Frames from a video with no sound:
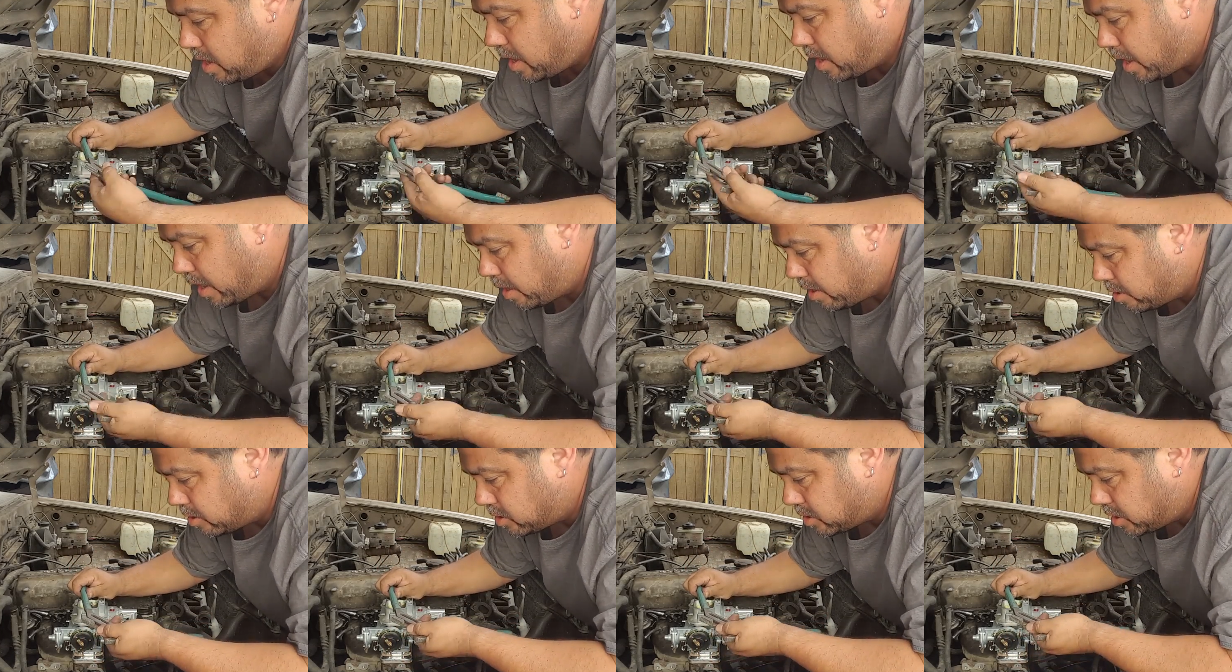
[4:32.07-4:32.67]
and I
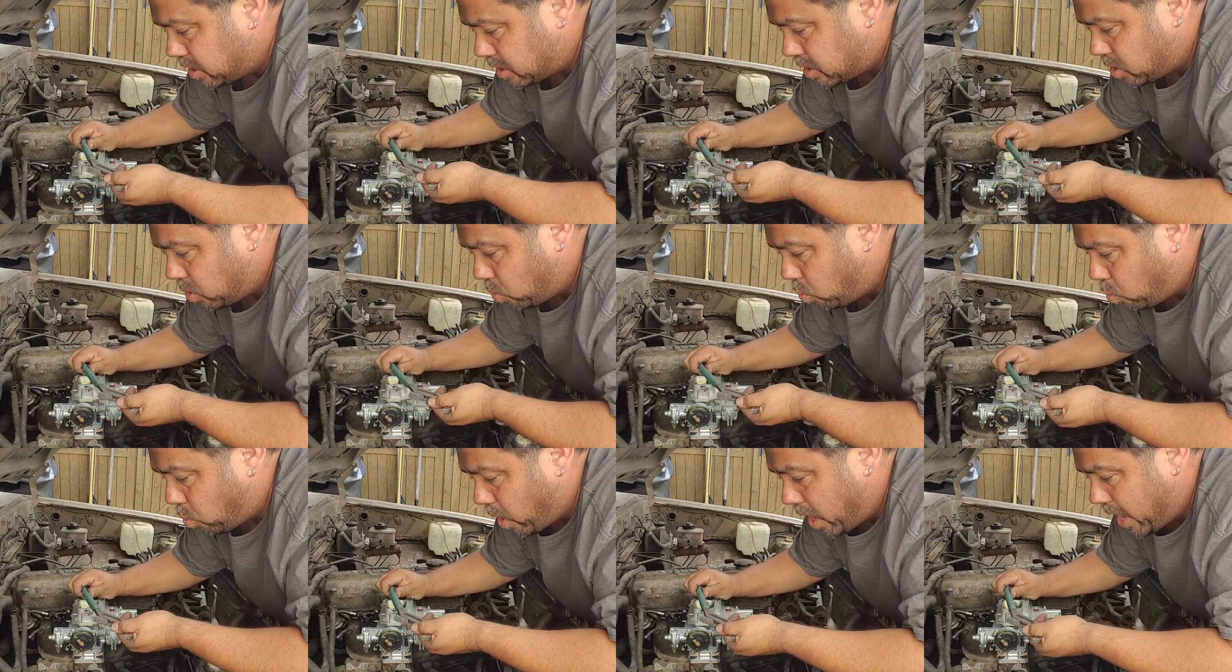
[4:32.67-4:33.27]
used it
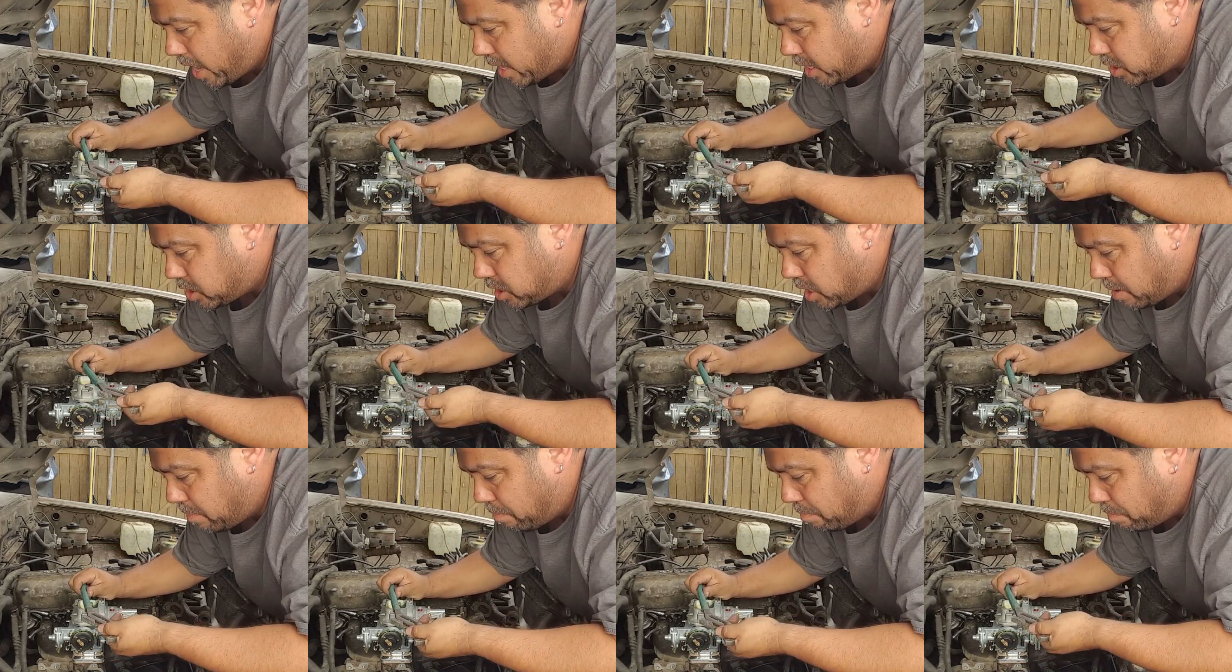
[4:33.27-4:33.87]
to wedge
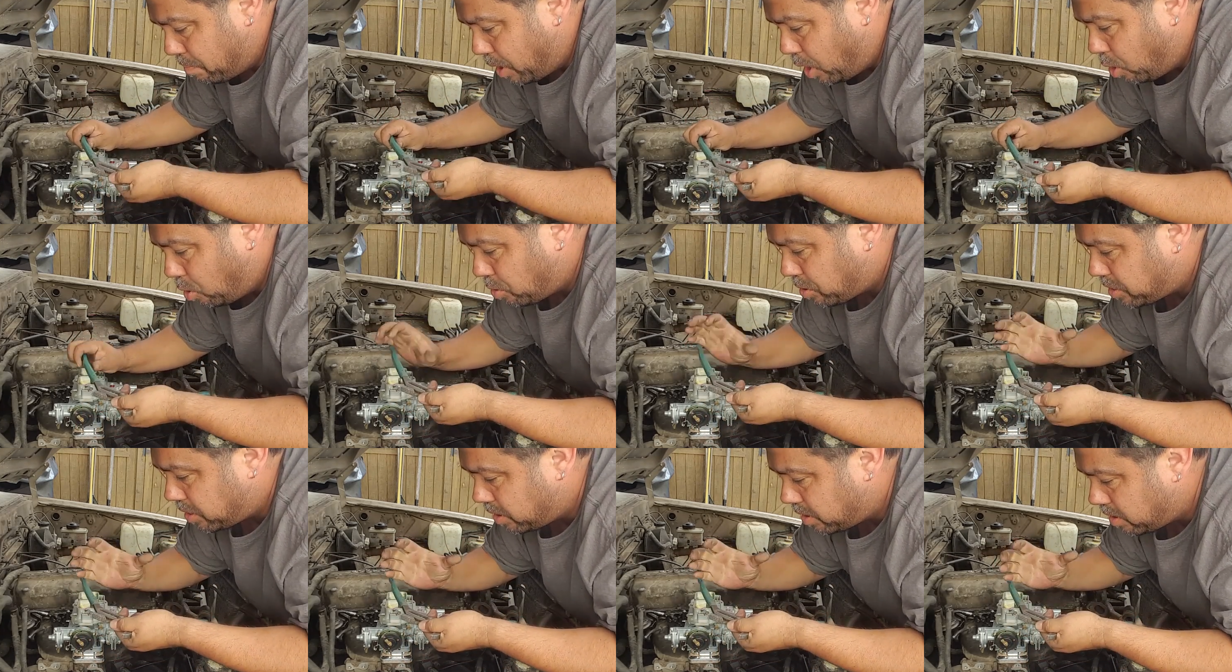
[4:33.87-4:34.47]
them
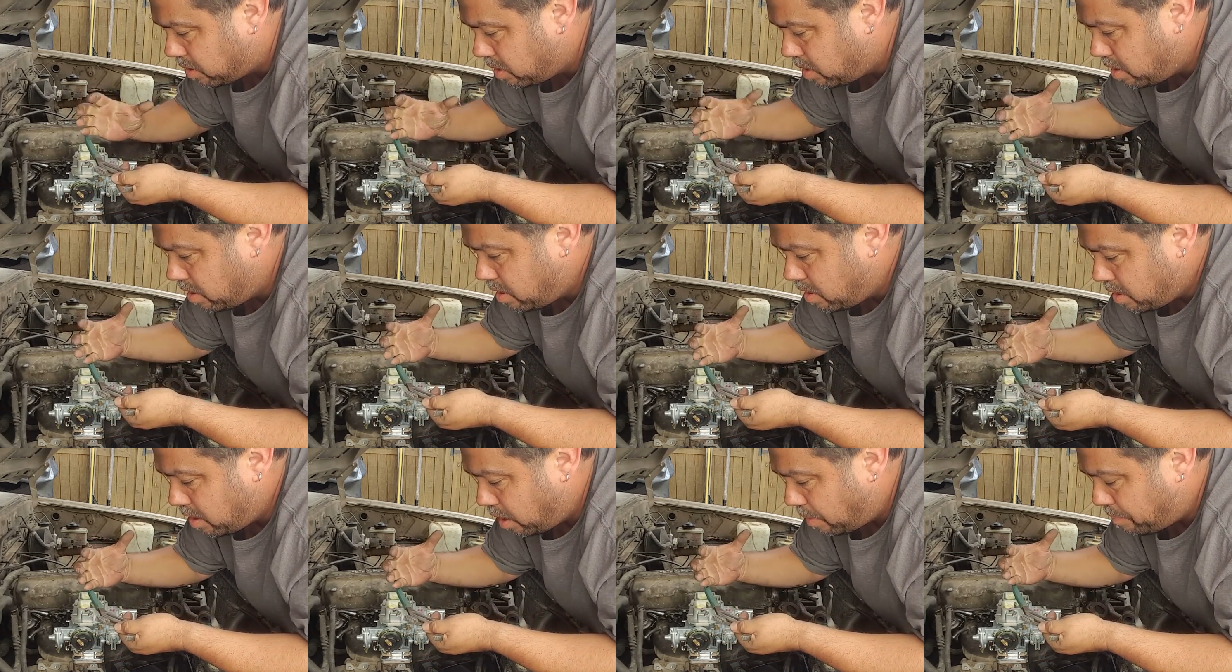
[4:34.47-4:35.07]
both
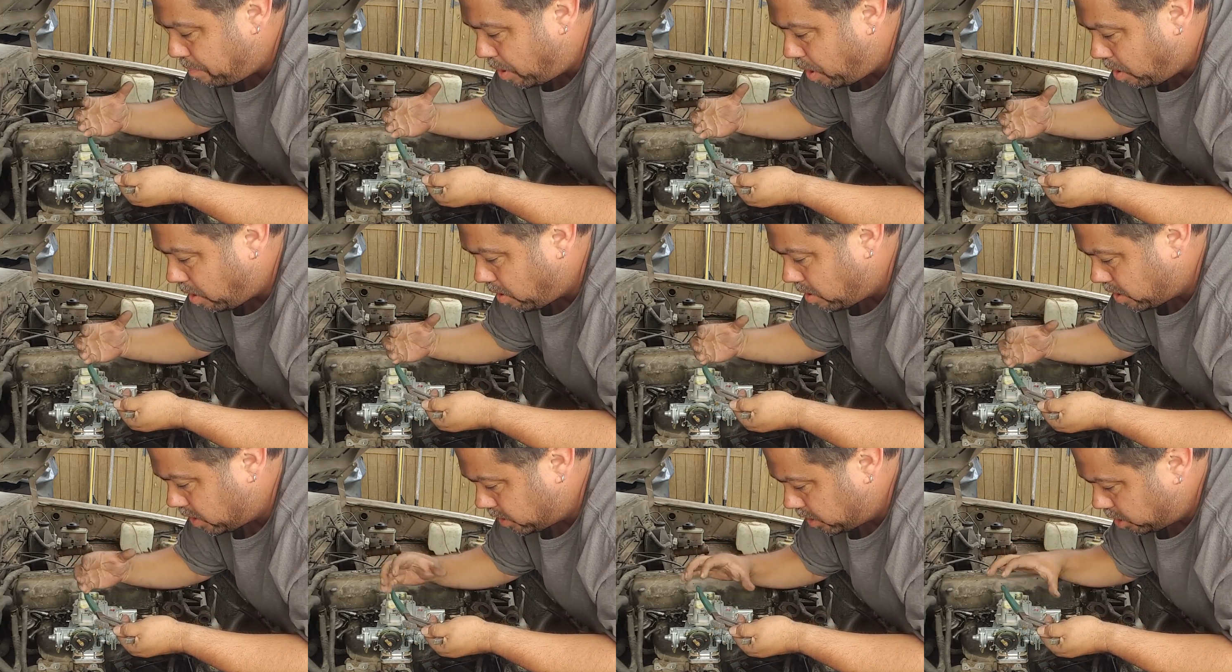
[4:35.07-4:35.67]

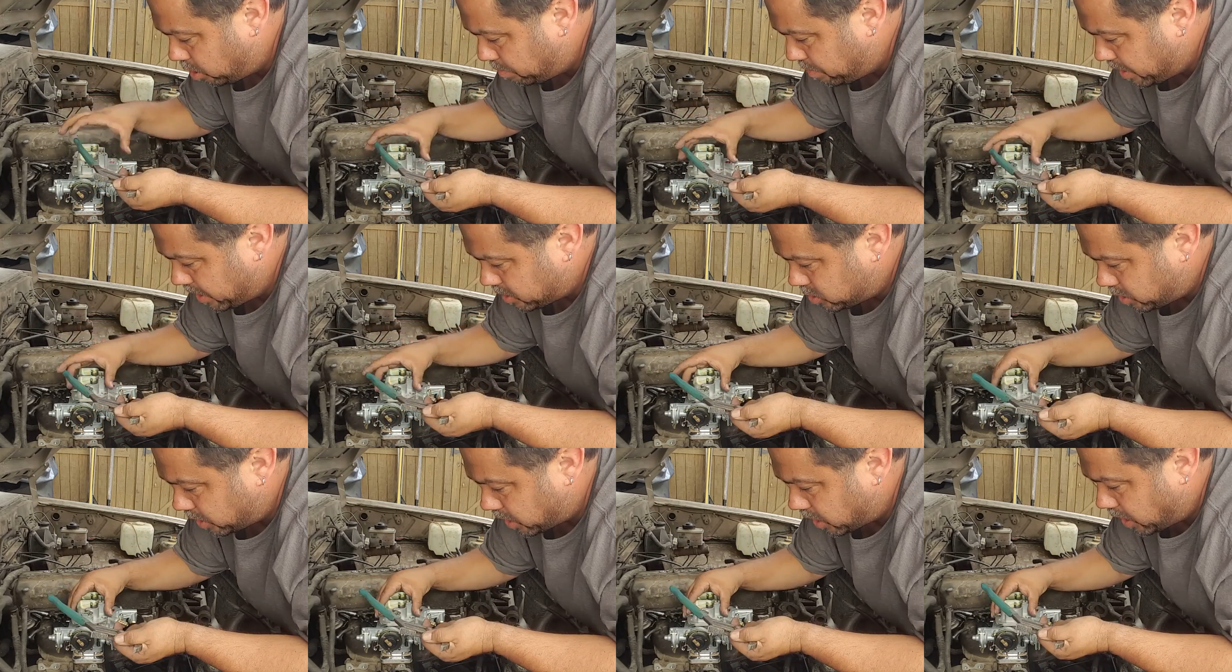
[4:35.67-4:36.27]
apart a little
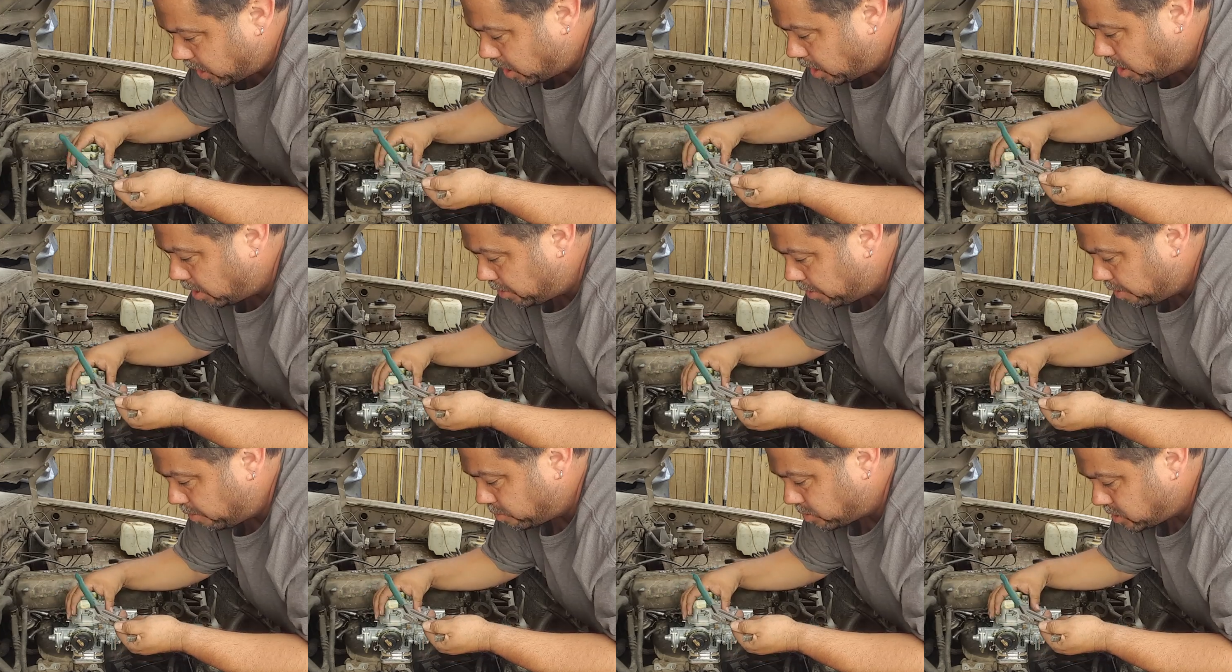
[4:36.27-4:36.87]
bit so I could get
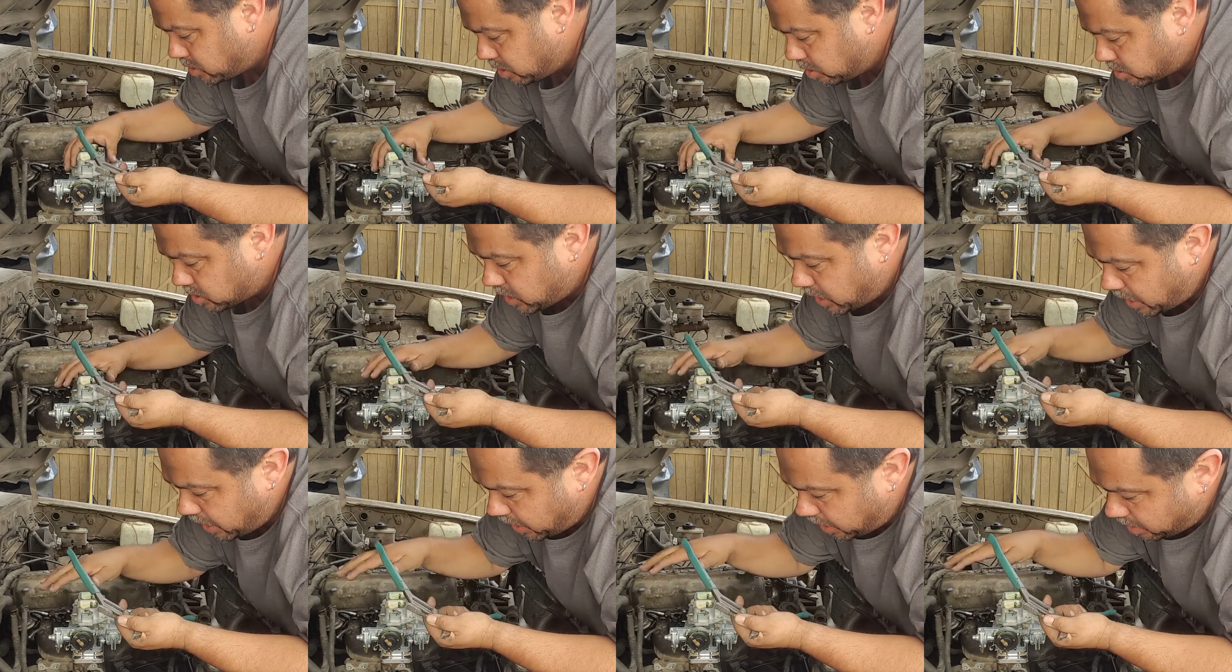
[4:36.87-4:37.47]
on there. It was still
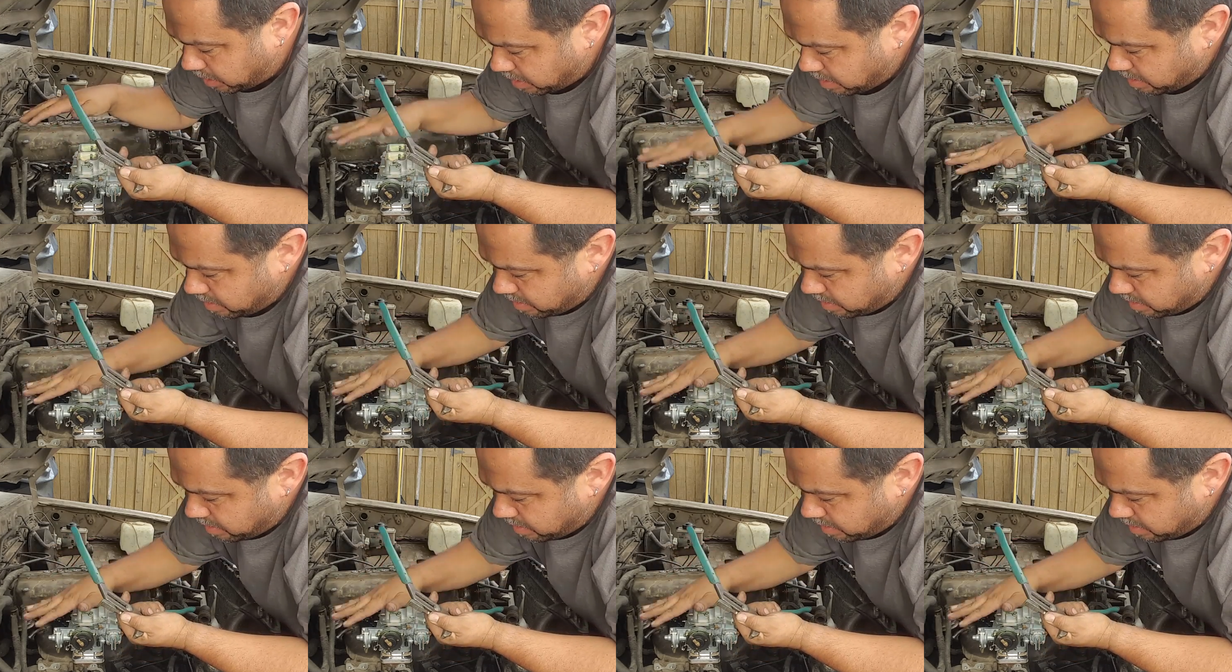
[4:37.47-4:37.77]
tight.